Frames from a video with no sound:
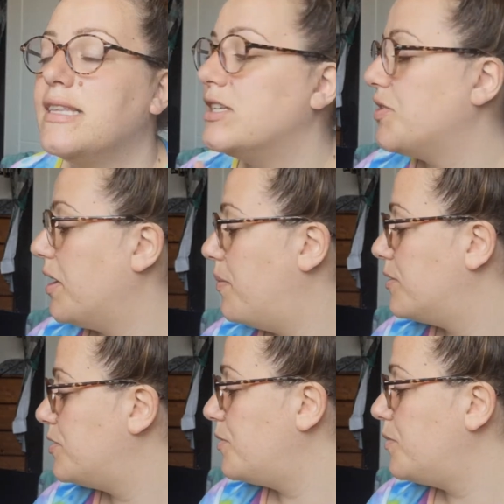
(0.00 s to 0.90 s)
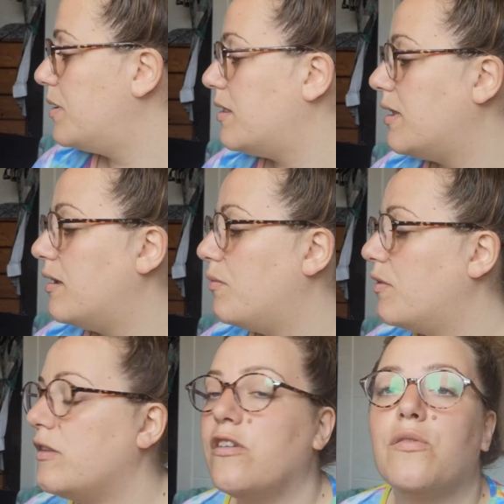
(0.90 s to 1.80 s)
their drink bottle, and then
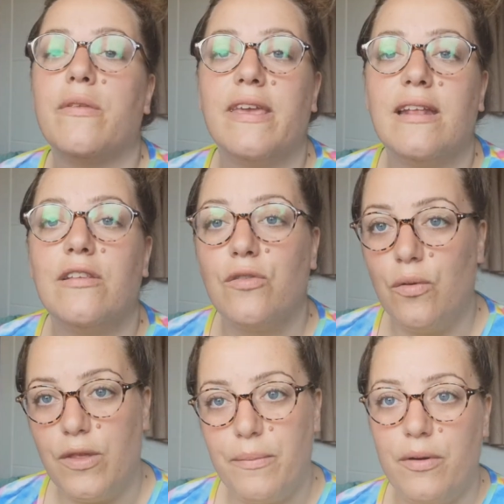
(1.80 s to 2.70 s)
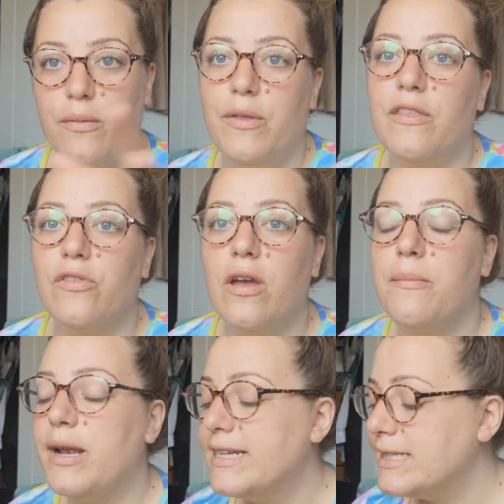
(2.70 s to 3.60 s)
what they do is when they get to school they put them in
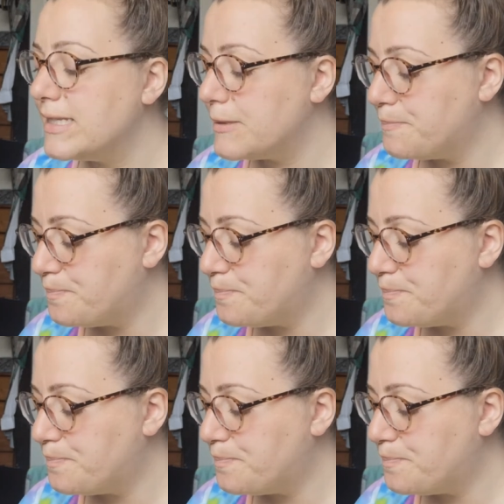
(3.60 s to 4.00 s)
certain places.